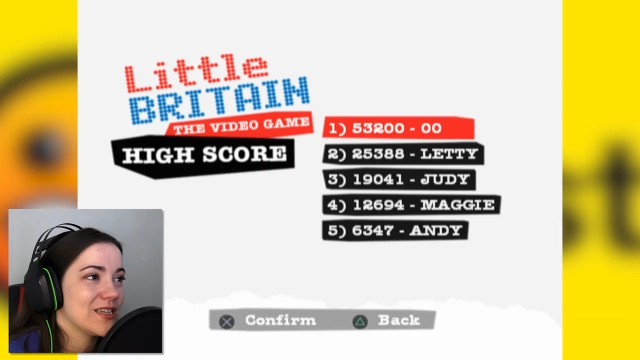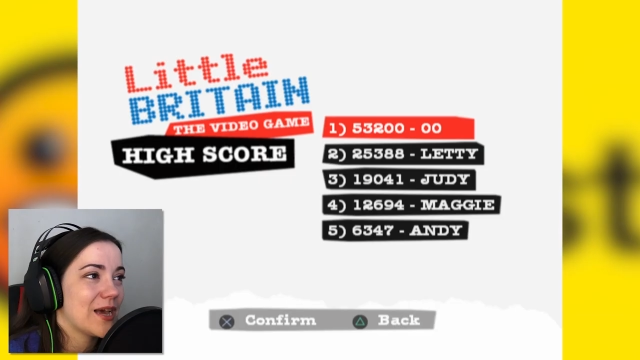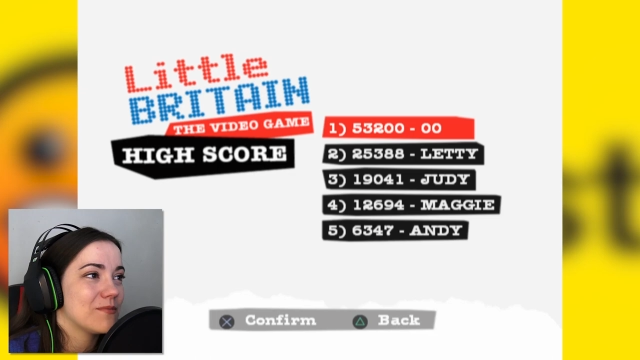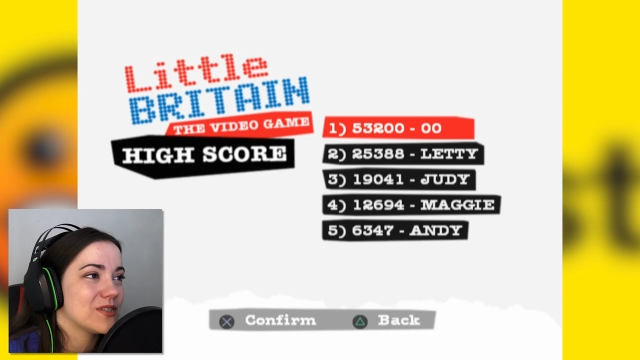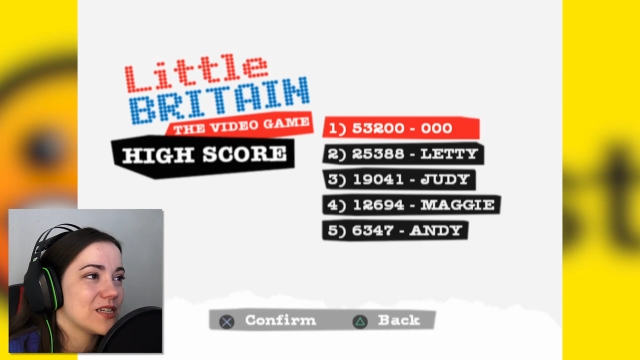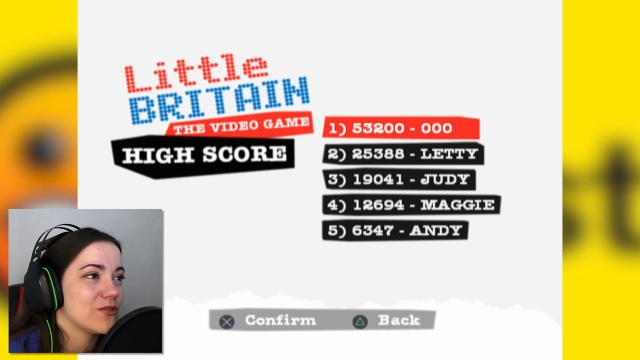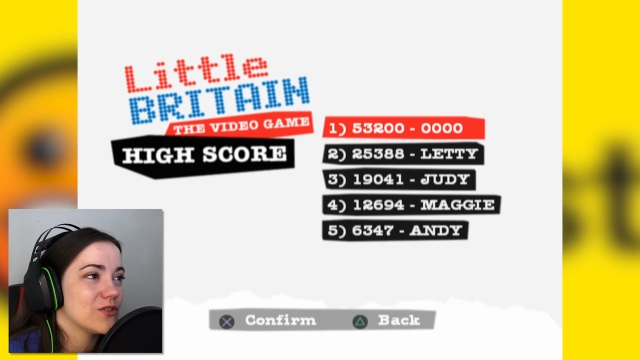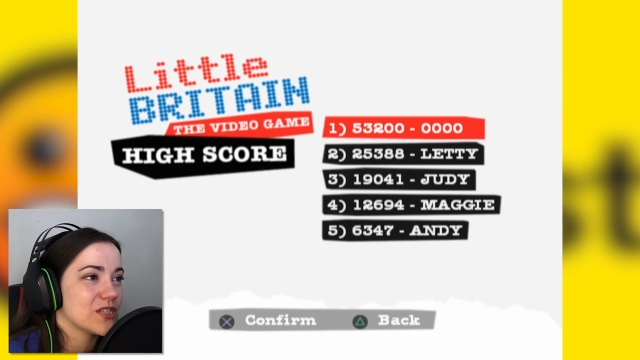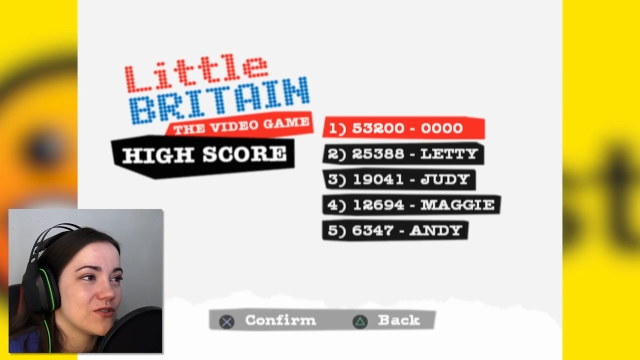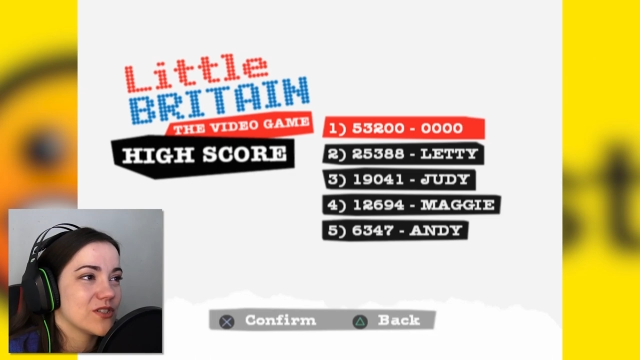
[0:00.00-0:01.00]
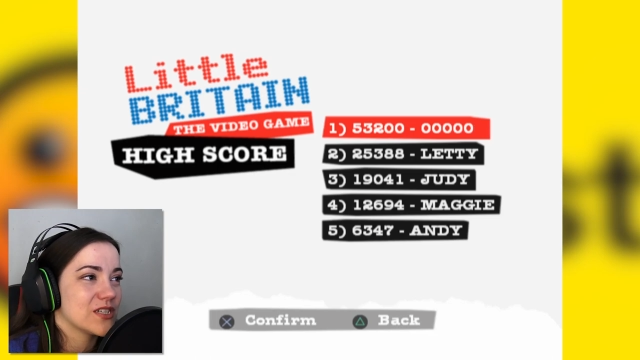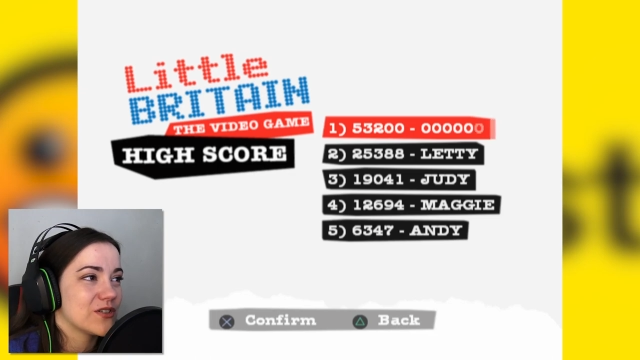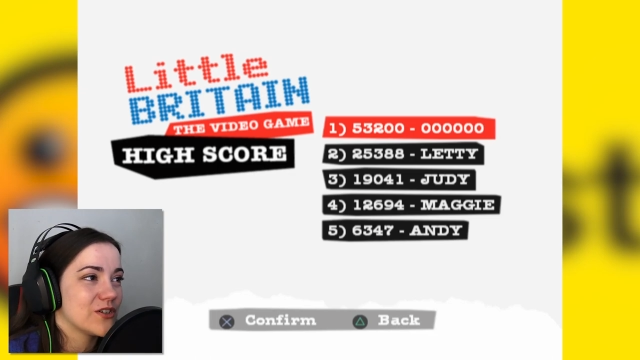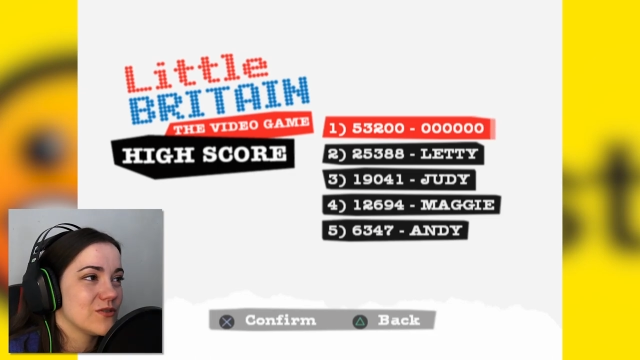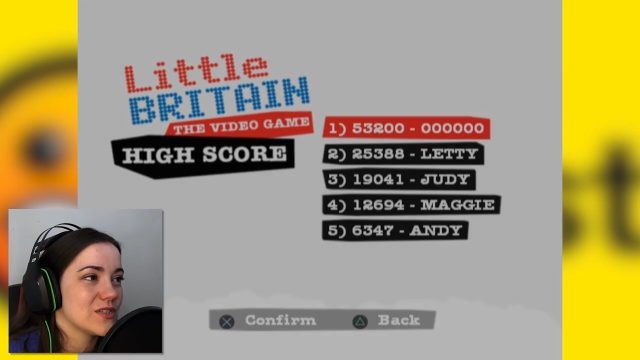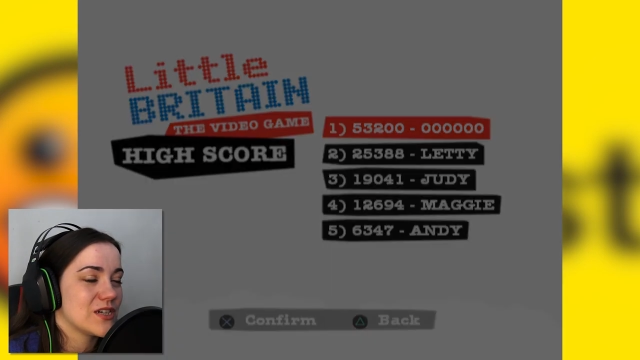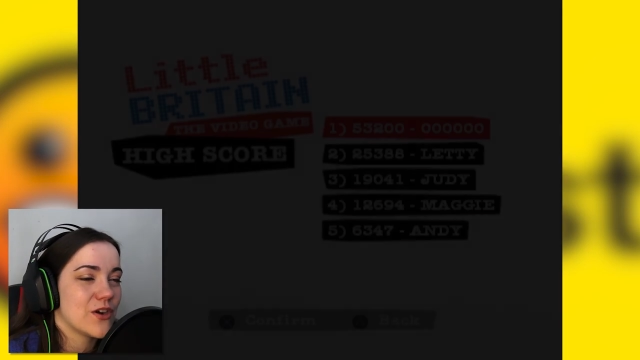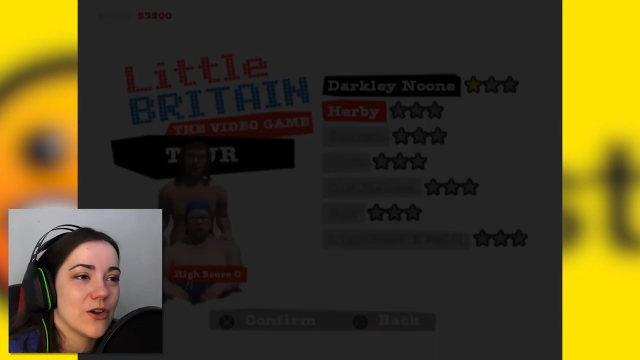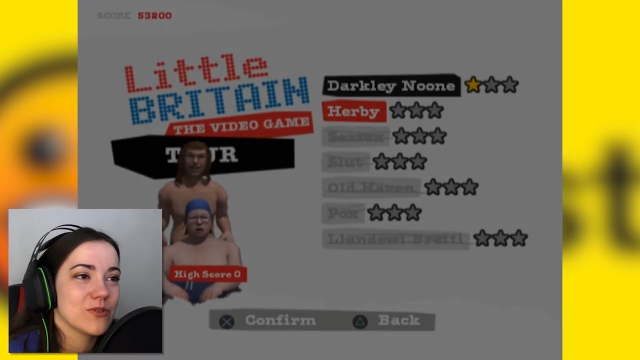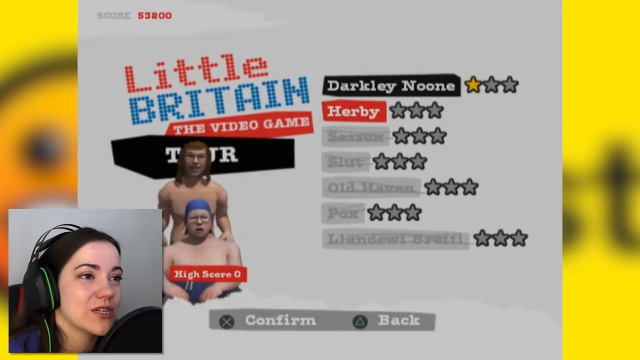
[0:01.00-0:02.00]
Yep, zero, zero, zero,
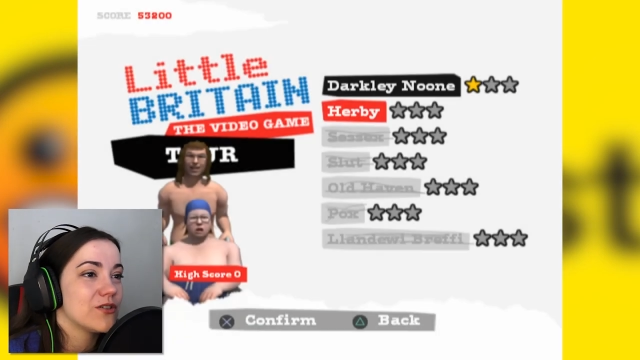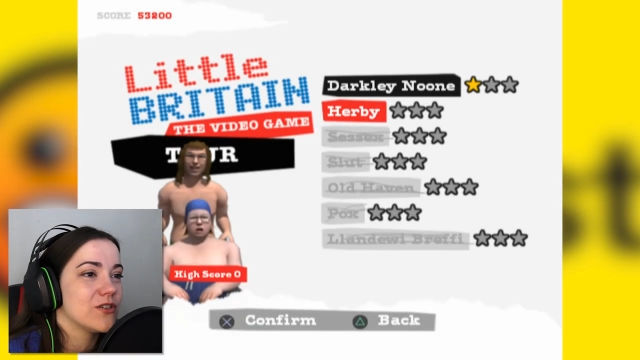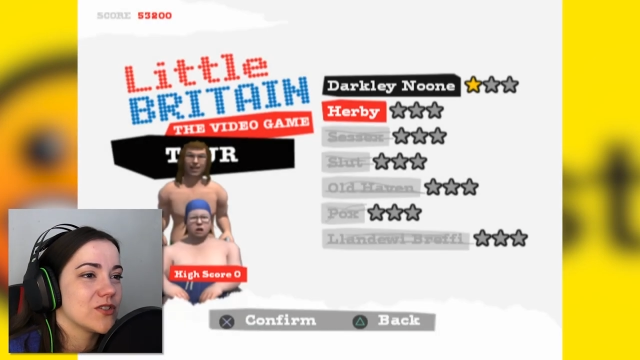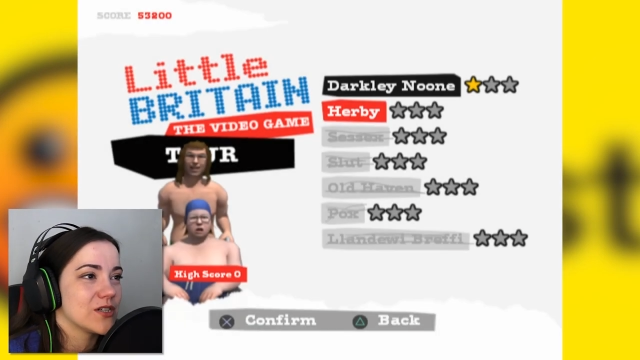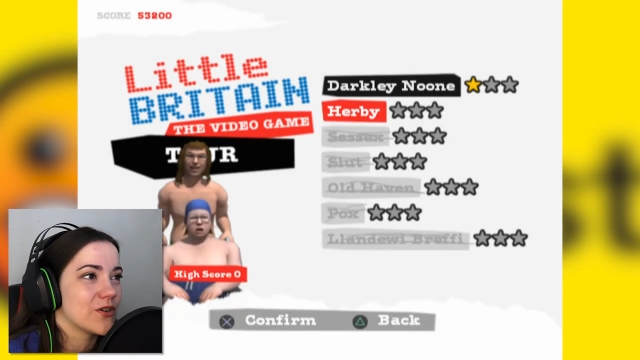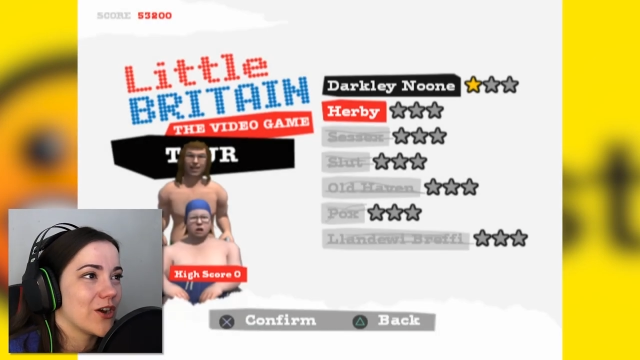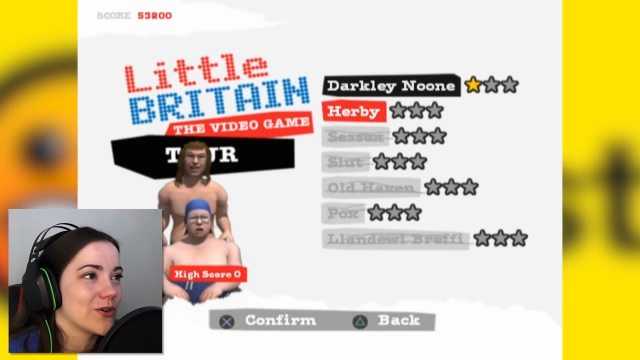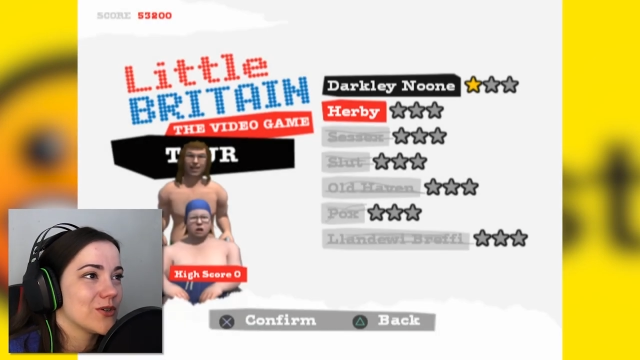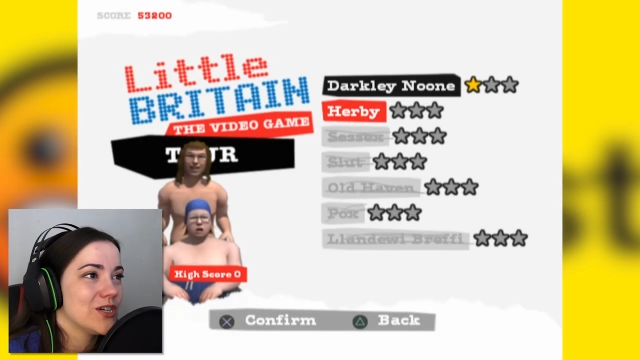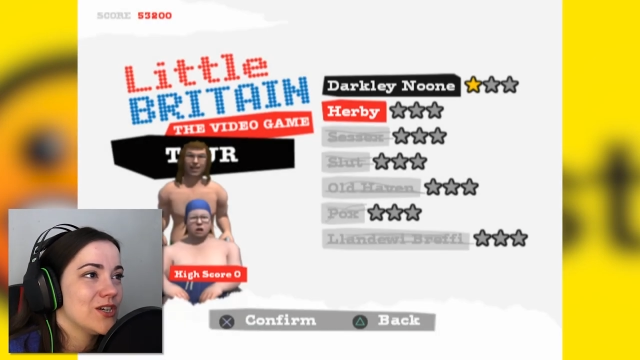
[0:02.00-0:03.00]
zero, zero, zero.